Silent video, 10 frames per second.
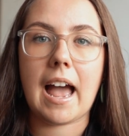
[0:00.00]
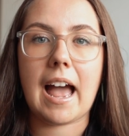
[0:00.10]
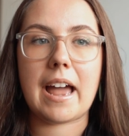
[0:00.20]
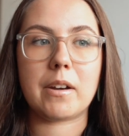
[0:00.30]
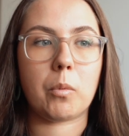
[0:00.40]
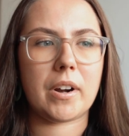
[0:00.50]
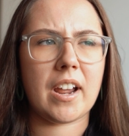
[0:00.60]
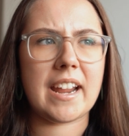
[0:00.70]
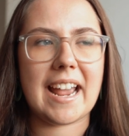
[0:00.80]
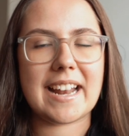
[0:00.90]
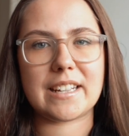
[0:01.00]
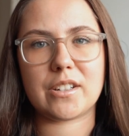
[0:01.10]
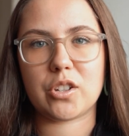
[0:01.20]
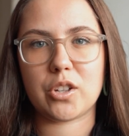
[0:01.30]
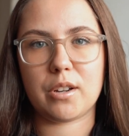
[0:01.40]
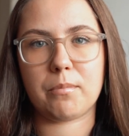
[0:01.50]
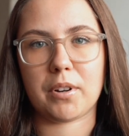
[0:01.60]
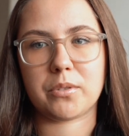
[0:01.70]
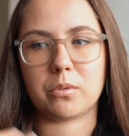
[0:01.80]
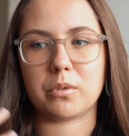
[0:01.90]
And when I headed to
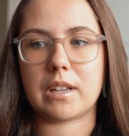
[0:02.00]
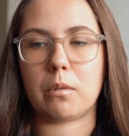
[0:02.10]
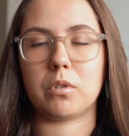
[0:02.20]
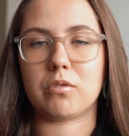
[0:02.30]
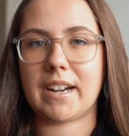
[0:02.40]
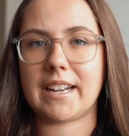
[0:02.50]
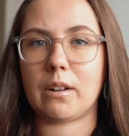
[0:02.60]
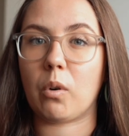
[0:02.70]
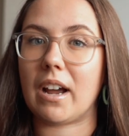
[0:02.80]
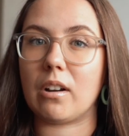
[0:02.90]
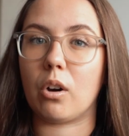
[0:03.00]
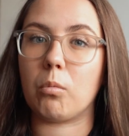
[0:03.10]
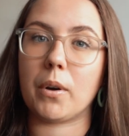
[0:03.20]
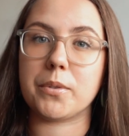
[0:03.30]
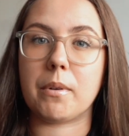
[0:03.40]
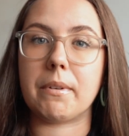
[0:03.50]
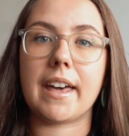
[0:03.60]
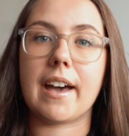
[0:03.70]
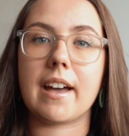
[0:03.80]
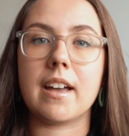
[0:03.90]
Brussels, it was raining quite a lot whilst we were
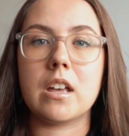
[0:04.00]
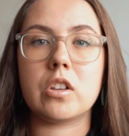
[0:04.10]
there.